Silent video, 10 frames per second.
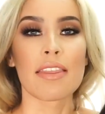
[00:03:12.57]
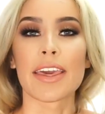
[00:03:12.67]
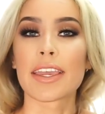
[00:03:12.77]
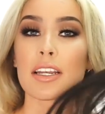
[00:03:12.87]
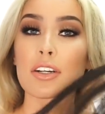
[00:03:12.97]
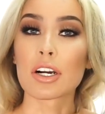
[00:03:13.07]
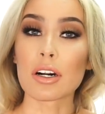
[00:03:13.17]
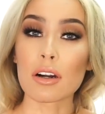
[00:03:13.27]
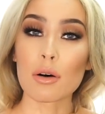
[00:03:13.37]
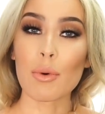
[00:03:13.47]
they can
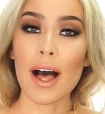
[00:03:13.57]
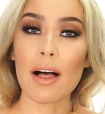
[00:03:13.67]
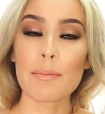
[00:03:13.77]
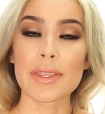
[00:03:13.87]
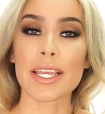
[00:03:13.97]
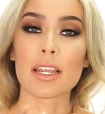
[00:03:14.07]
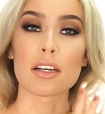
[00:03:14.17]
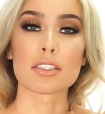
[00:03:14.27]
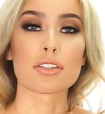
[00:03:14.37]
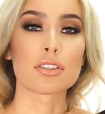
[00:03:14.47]
curl well, but they can
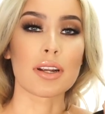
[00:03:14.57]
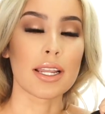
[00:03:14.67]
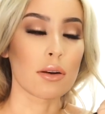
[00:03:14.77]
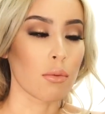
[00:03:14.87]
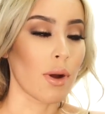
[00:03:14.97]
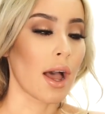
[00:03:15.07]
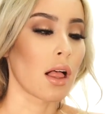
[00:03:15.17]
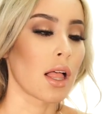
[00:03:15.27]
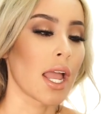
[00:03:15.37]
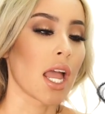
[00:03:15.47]
also straighten well,